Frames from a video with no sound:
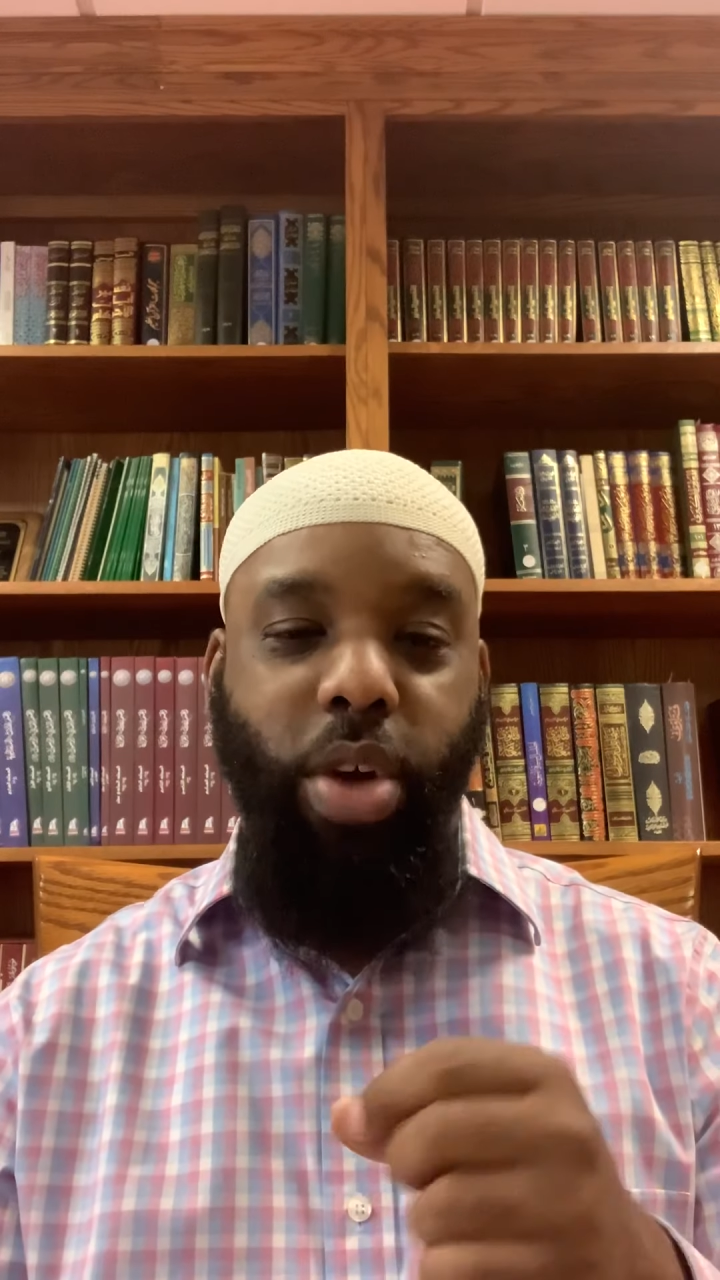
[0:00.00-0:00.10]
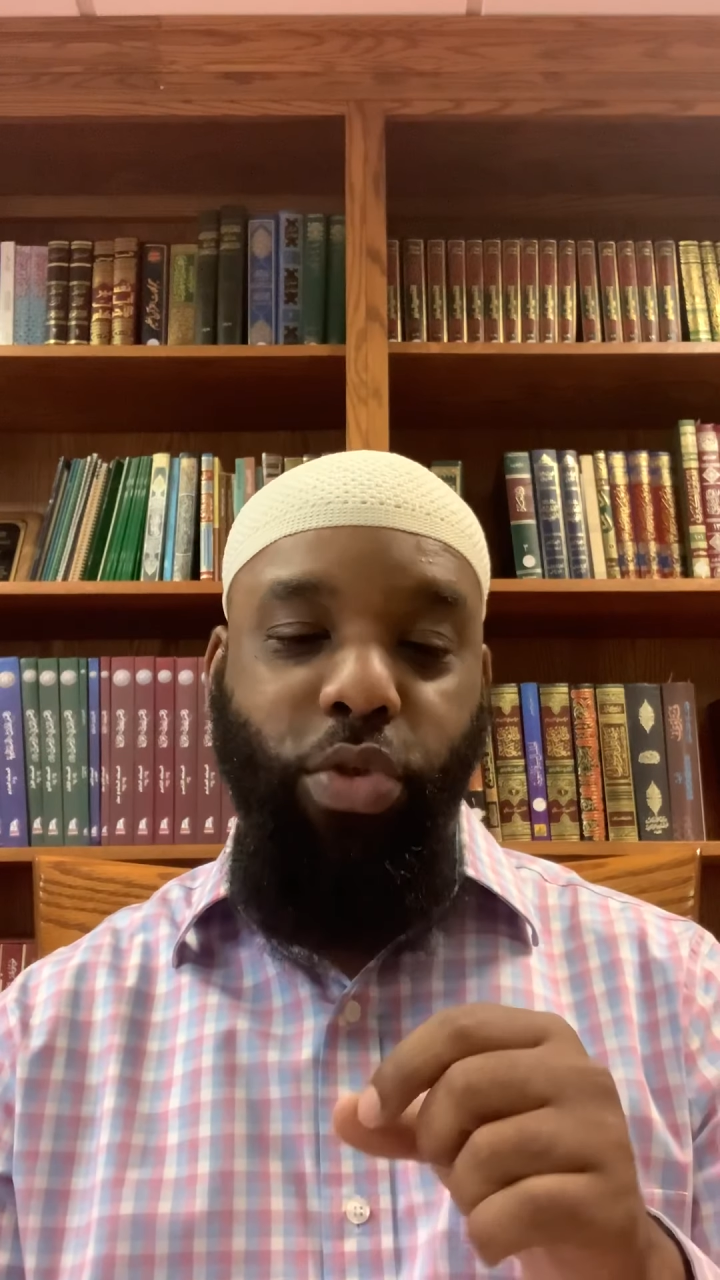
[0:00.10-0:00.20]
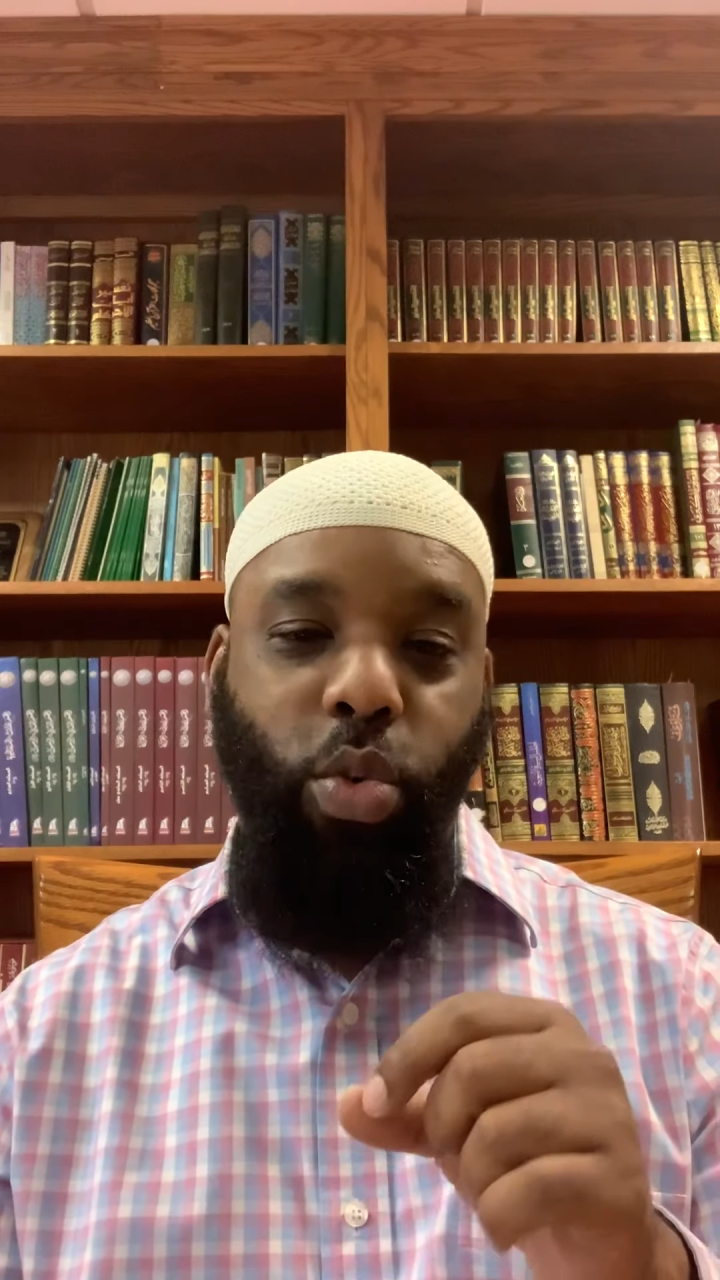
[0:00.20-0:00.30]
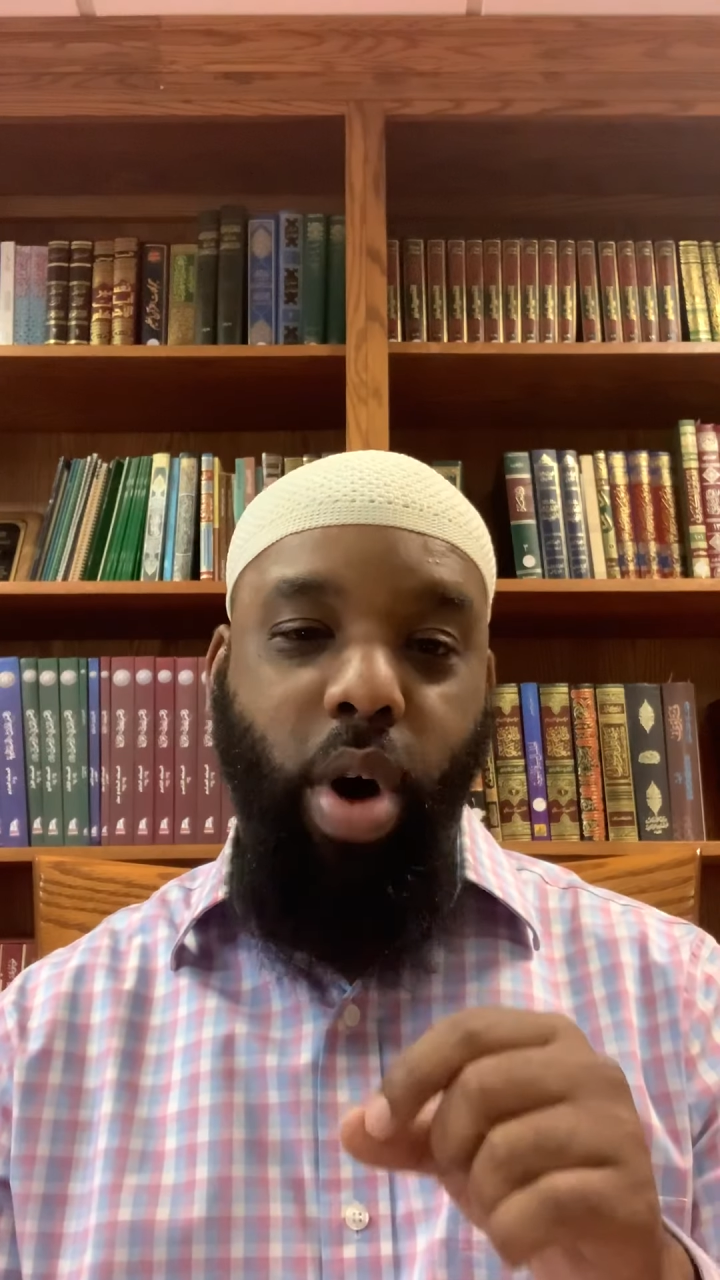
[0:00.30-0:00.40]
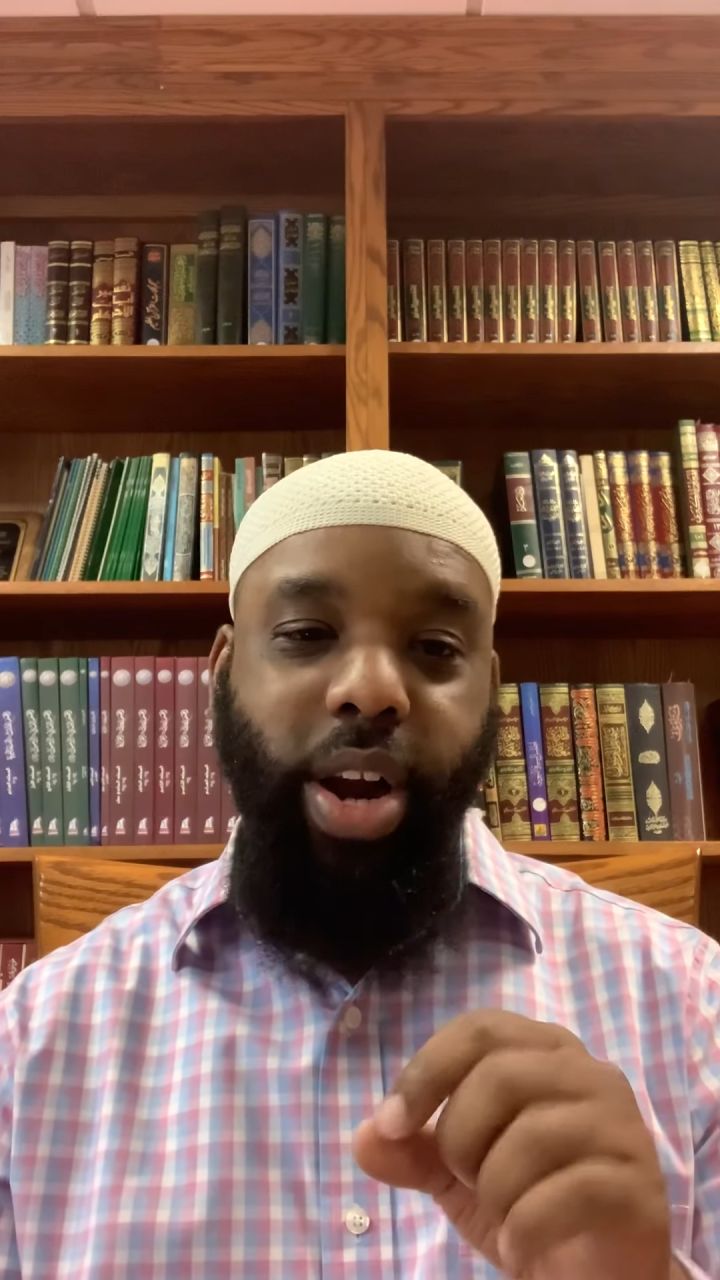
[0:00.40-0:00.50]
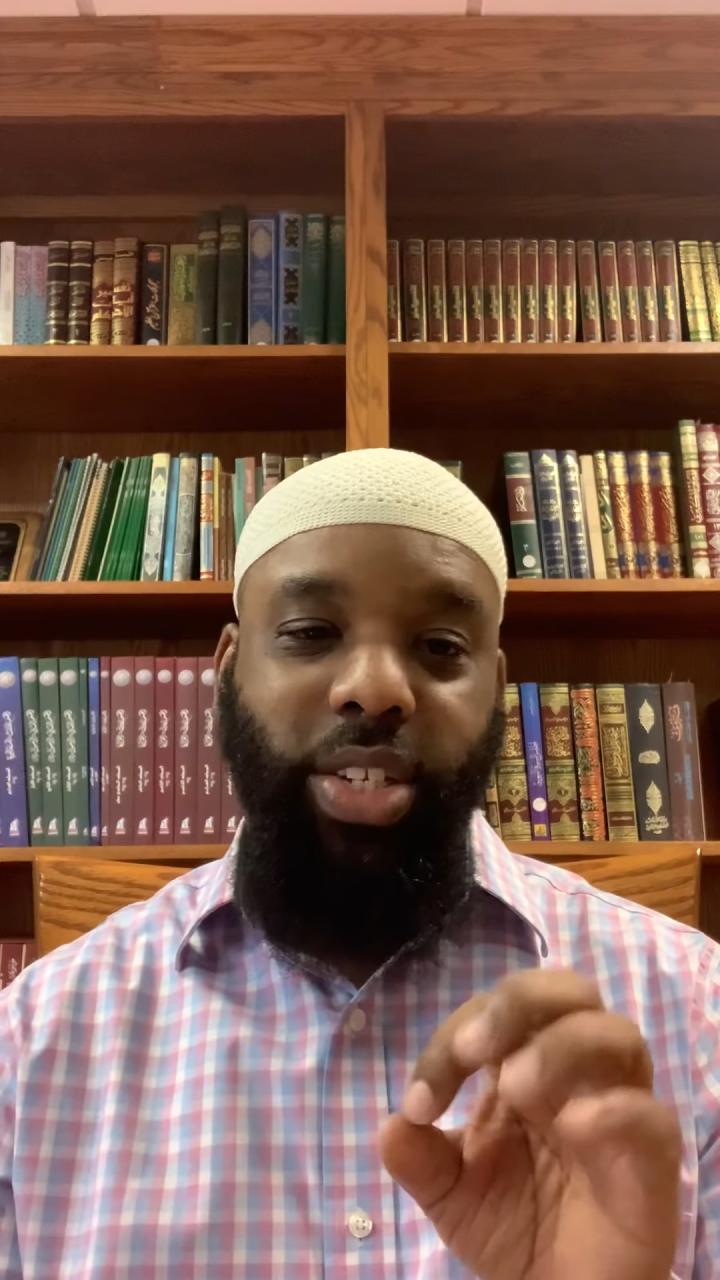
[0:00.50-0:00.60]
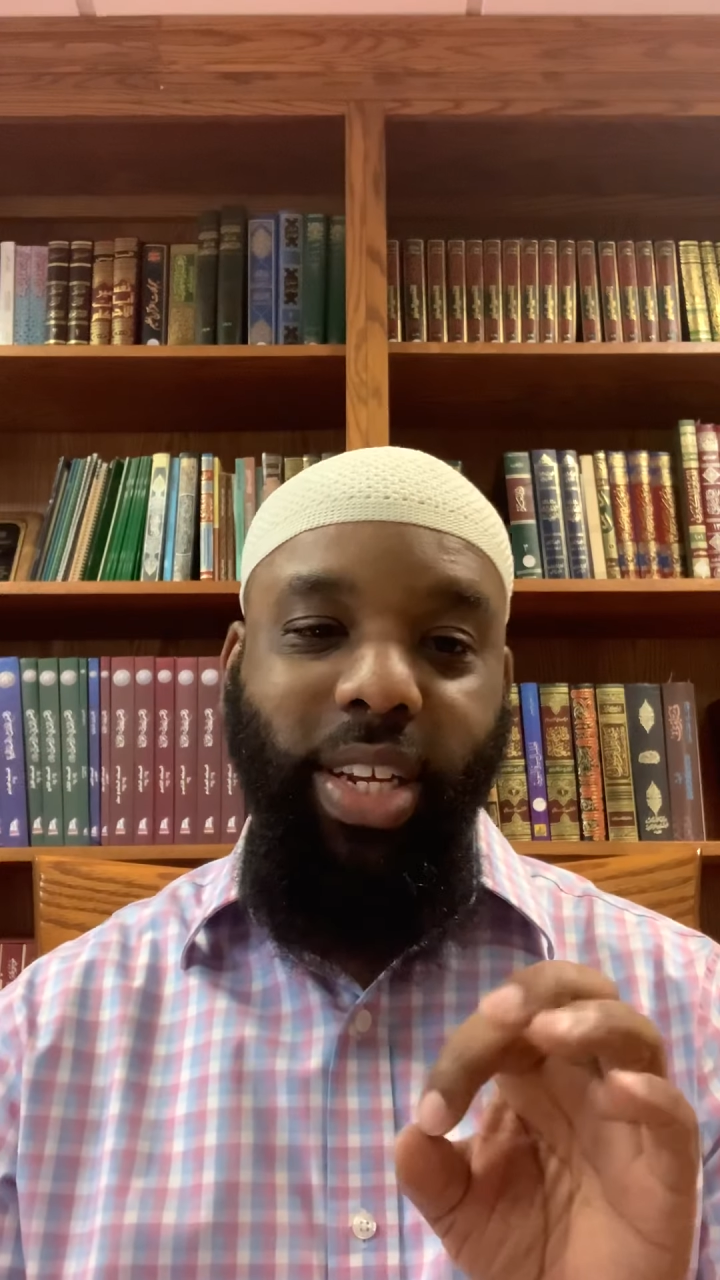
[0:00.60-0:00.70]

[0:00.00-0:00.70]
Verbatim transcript: if you wanted